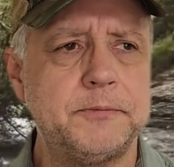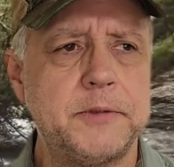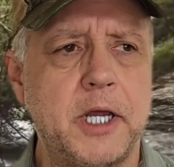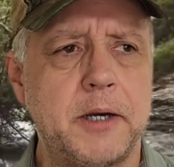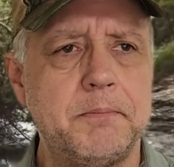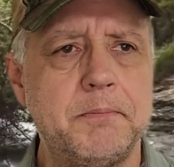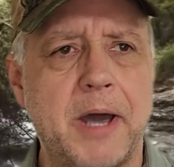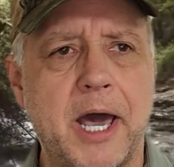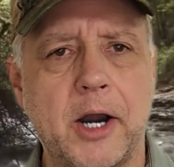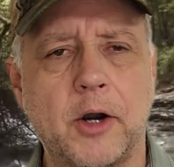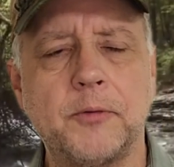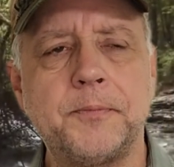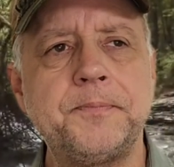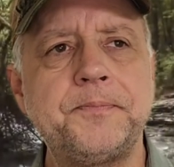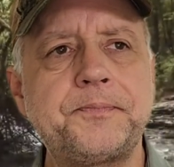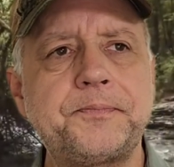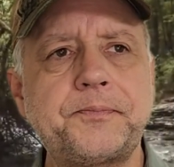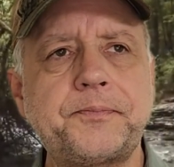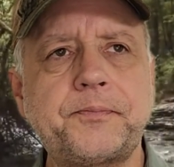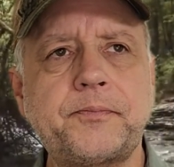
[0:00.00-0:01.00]
Doesn't matter.
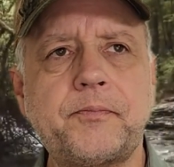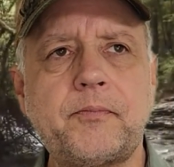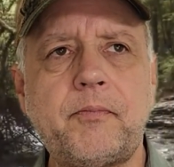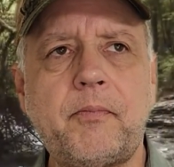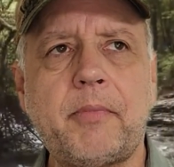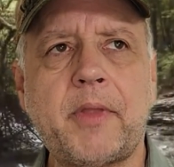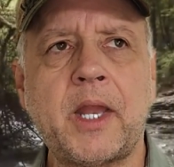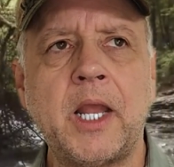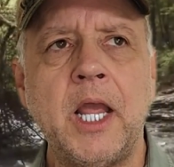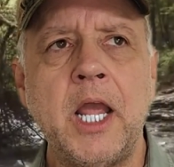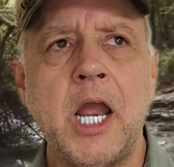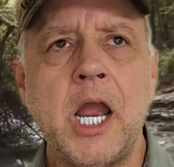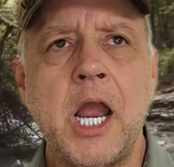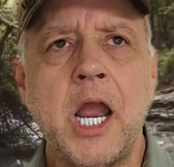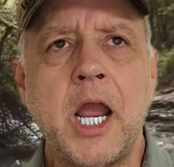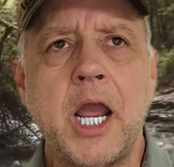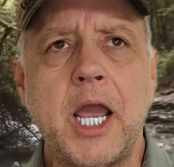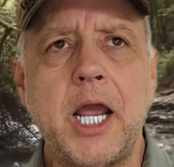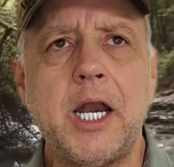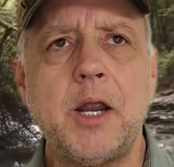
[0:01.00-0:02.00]

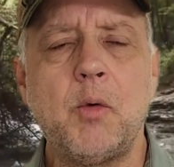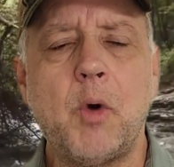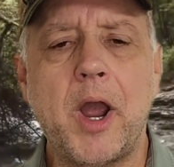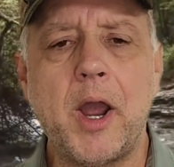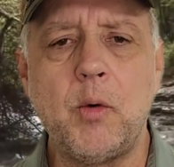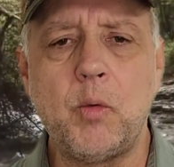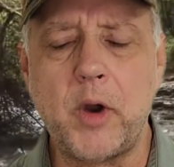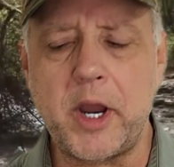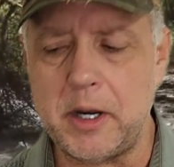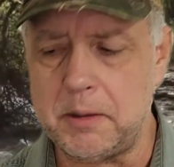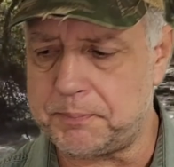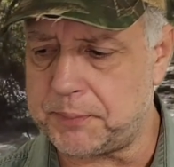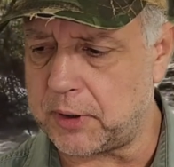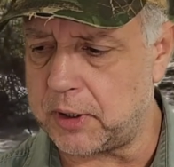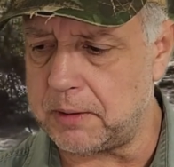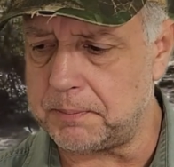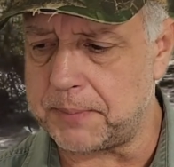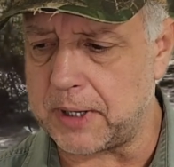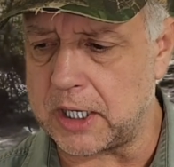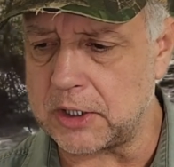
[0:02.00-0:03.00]
Anyway, we had put
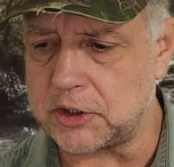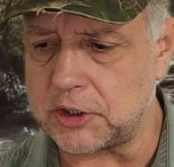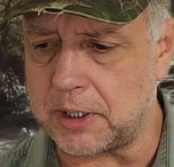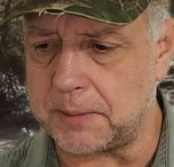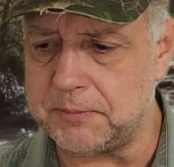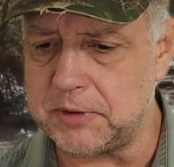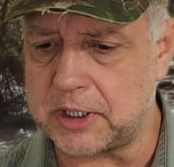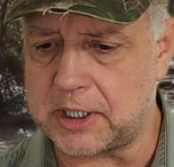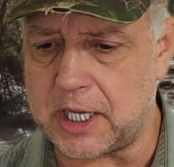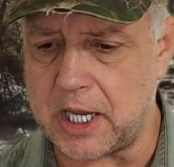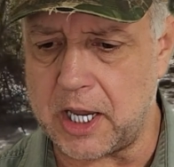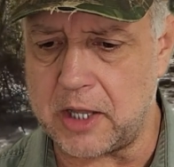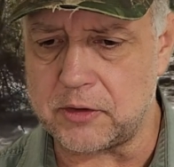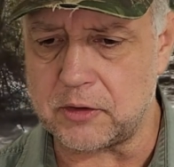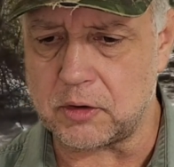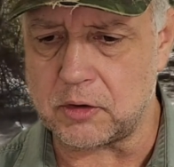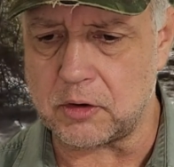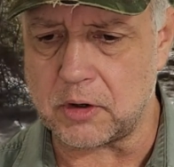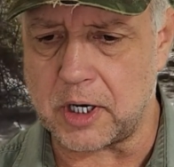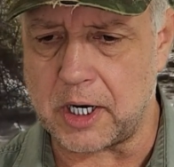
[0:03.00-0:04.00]
a bunch of them
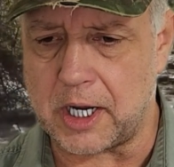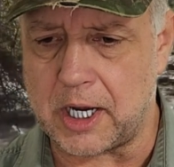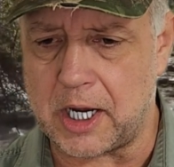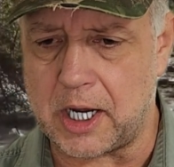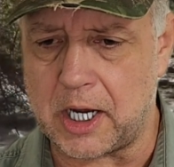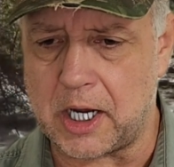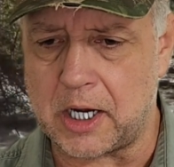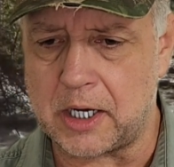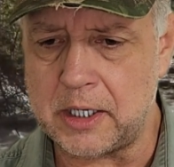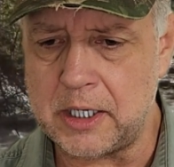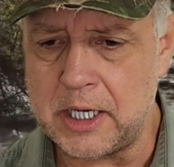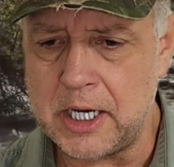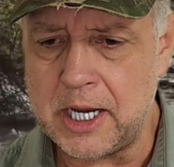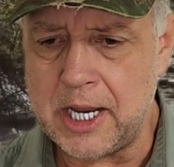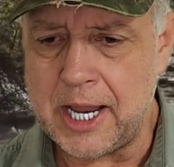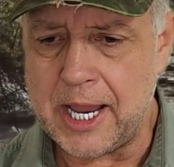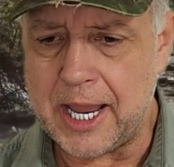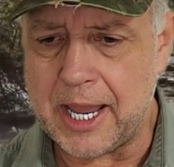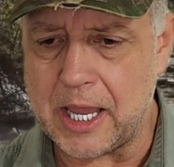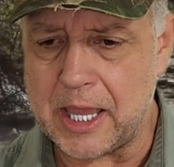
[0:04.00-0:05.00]
together
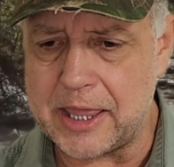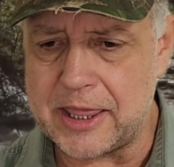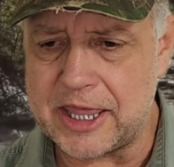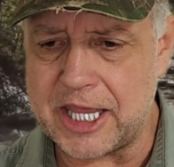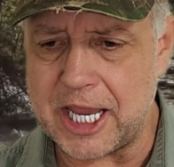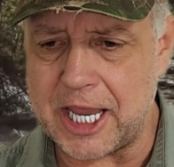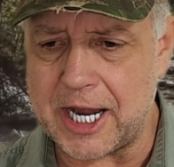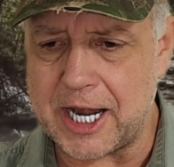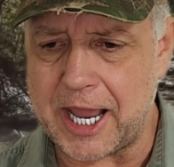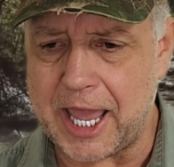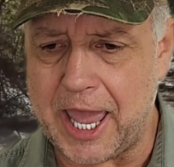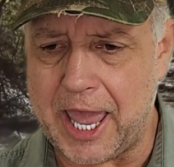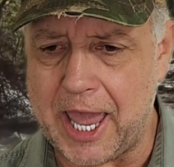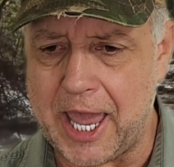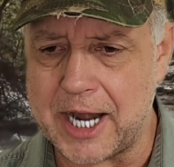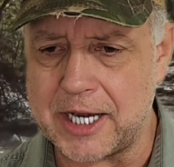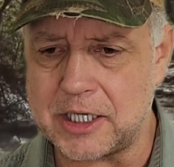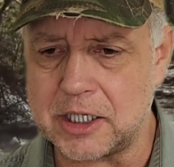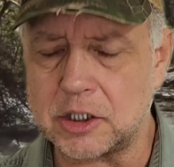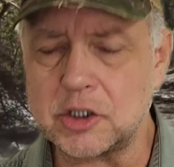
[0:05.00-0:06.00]
that
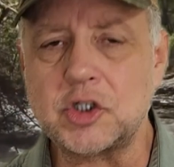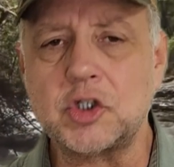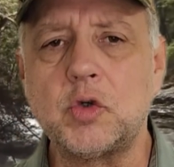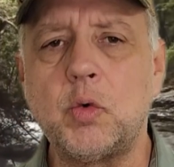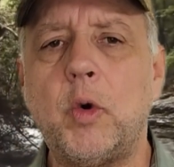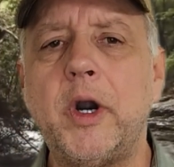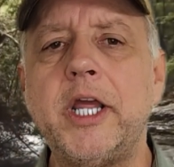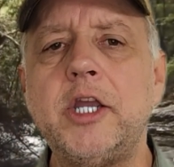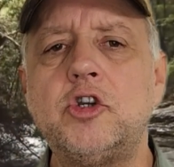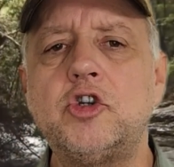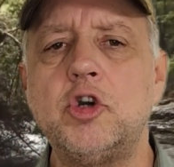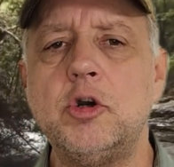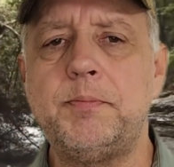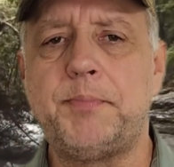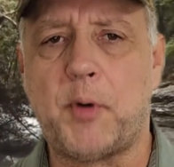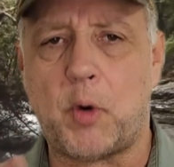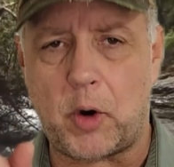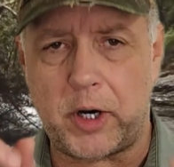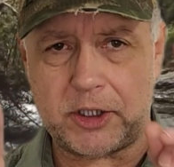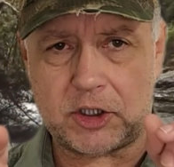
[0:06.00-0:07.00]
had 22
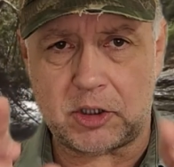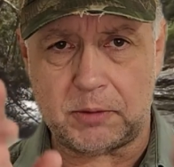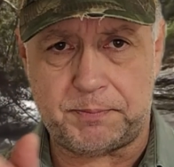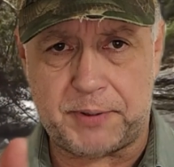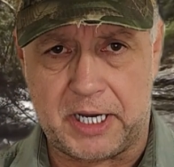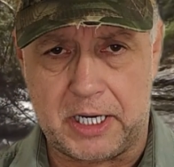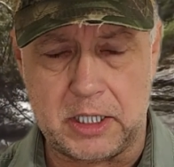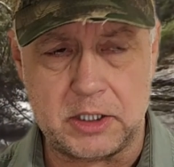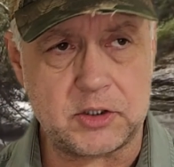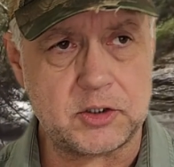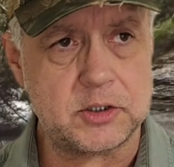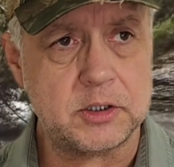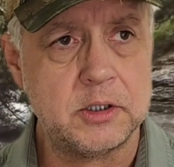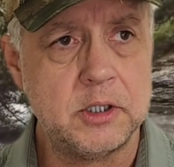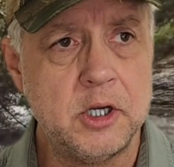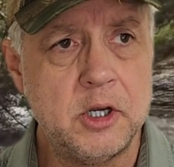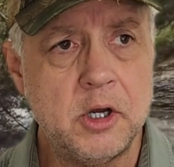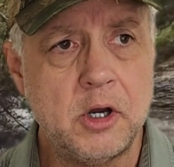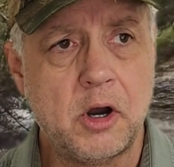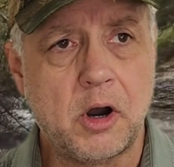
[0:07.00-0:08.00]
points apiece
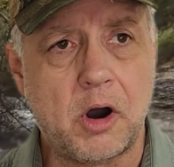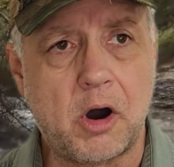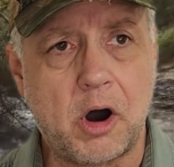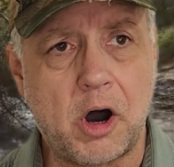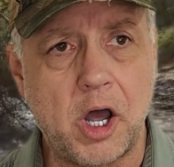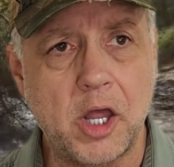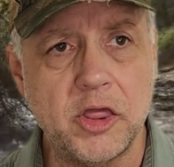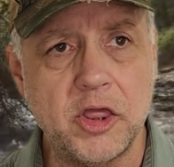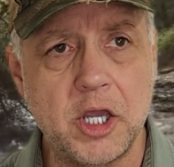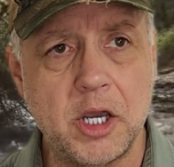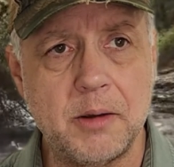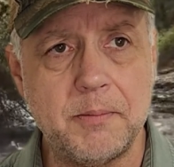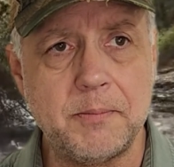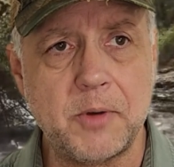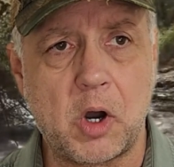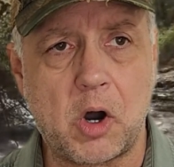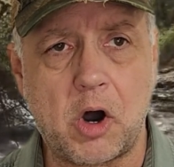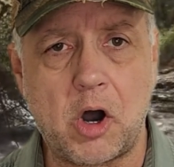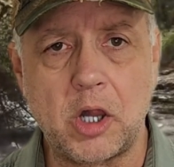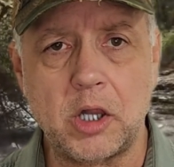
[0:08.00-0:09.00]
on them,
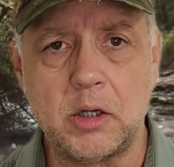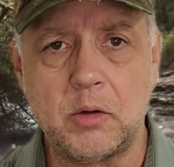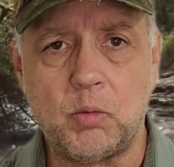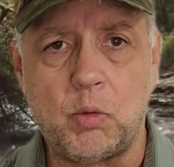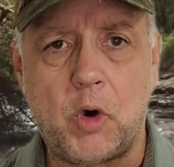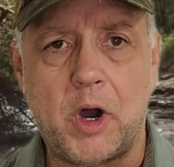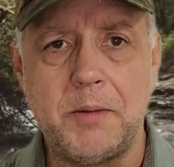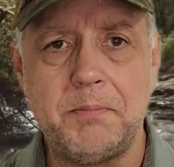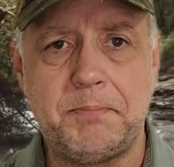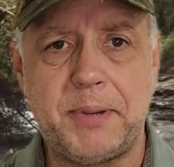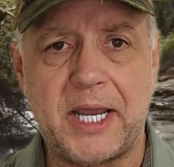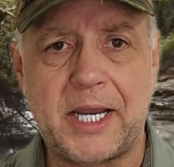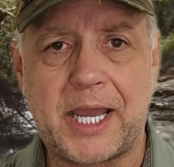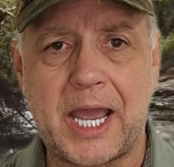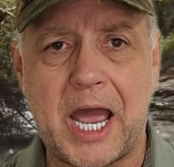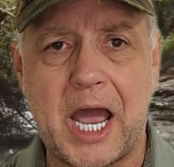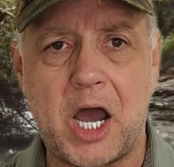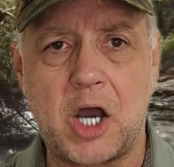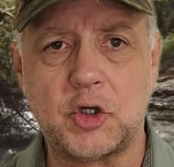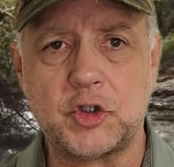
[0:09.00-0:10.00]
all in one big
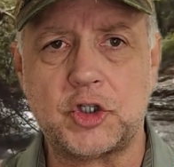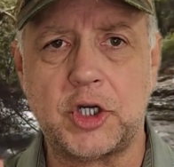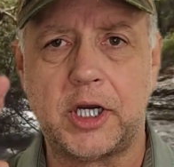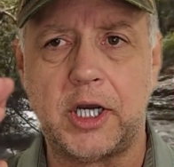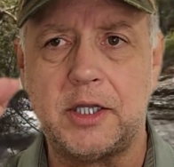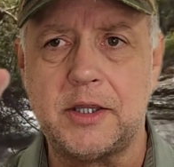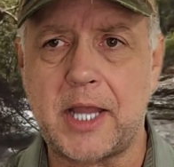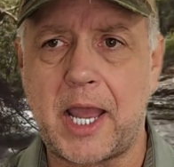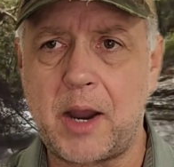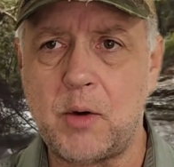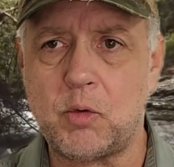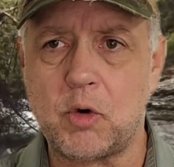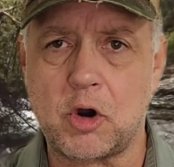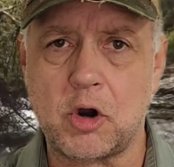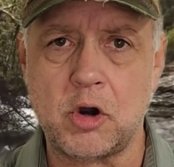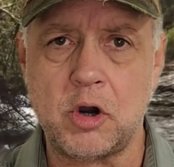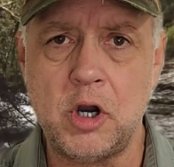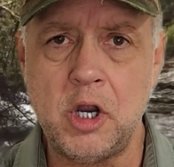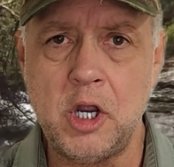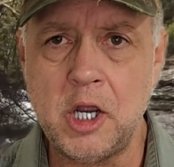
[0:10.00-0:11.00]
housing, and they
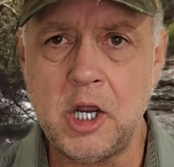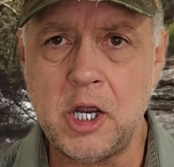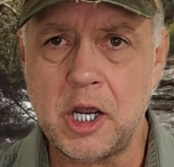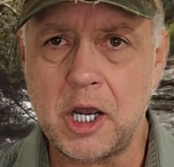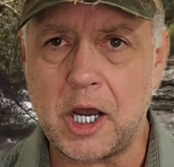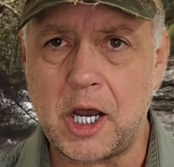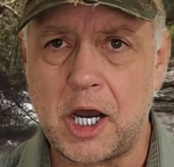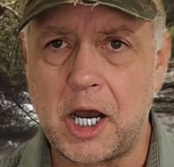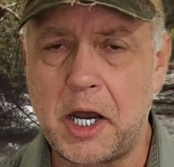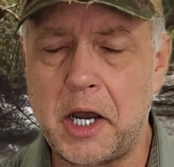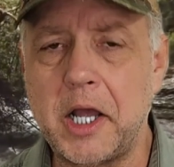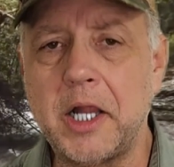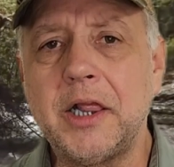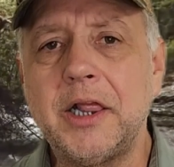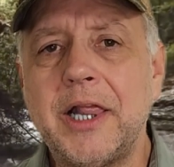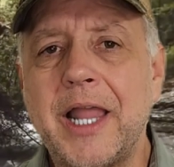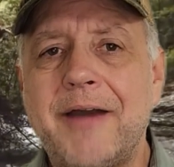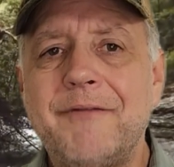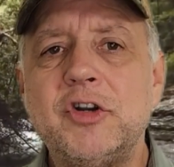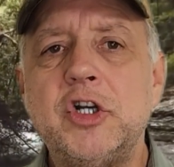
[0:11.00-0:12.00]
were
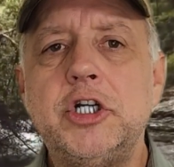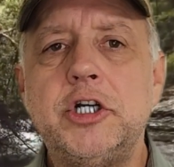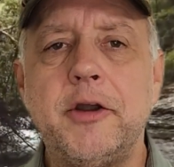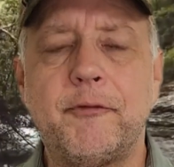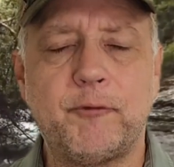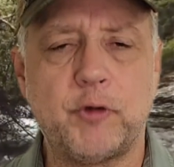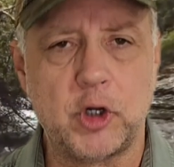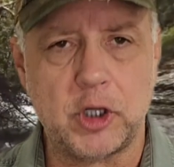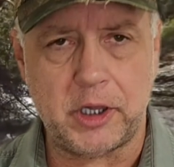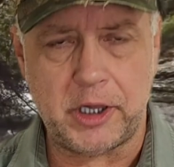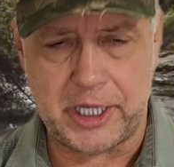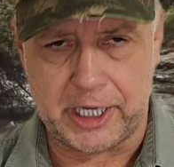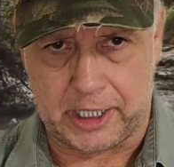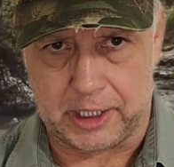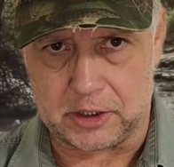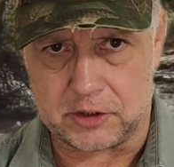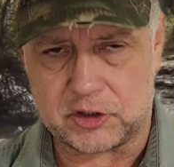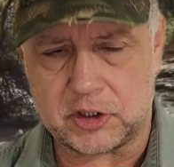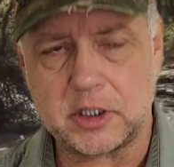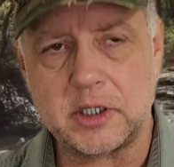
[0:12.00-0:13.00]
11 different
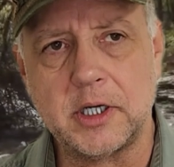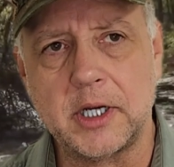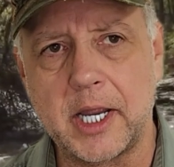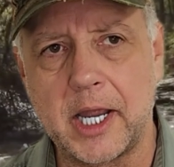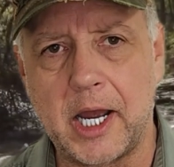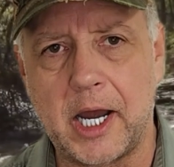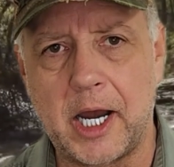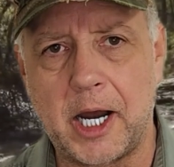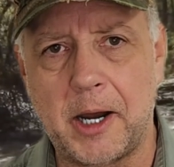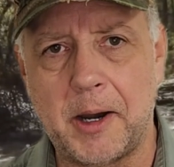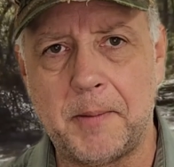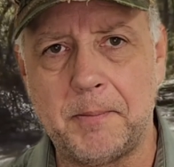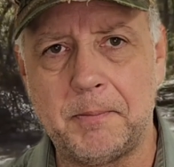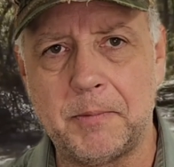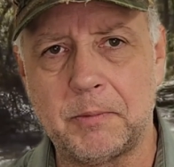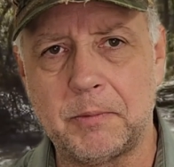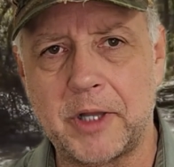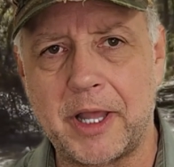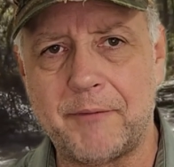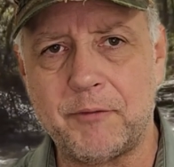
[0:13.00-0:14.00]
lengths,
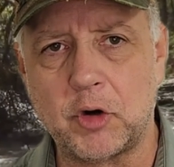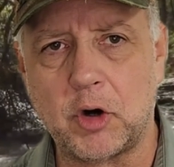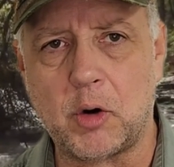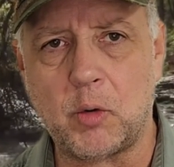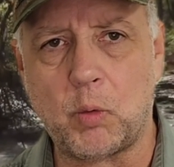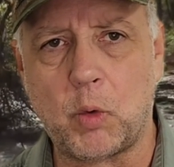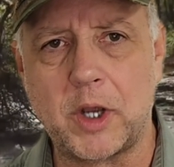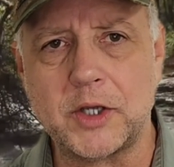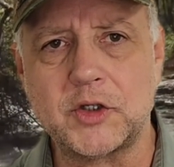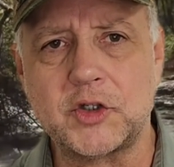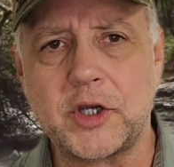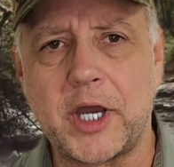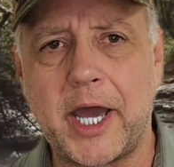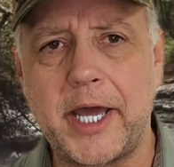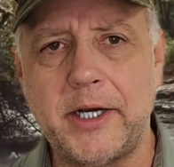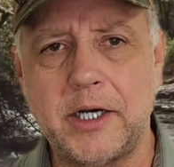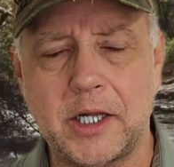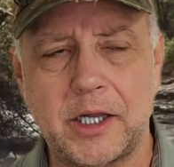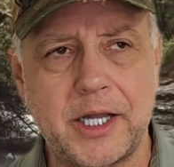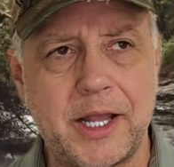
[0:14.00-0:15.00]
11 on one
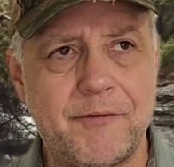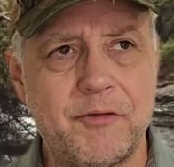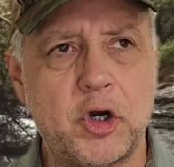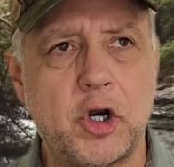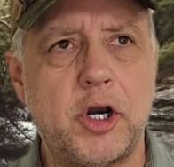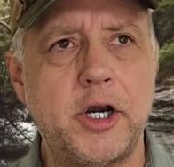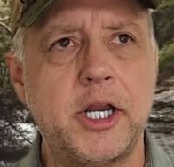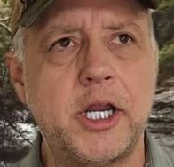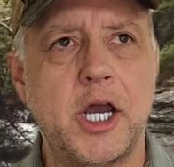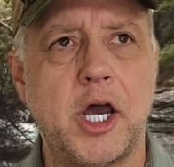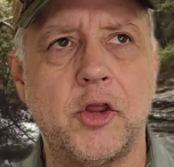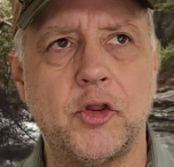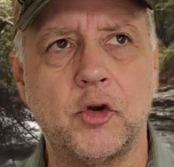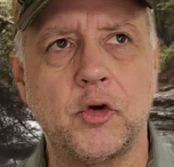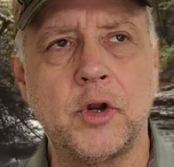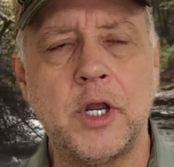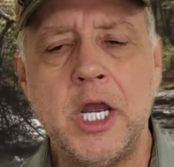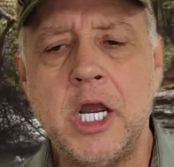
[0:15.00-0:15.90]
side and 11 on the other.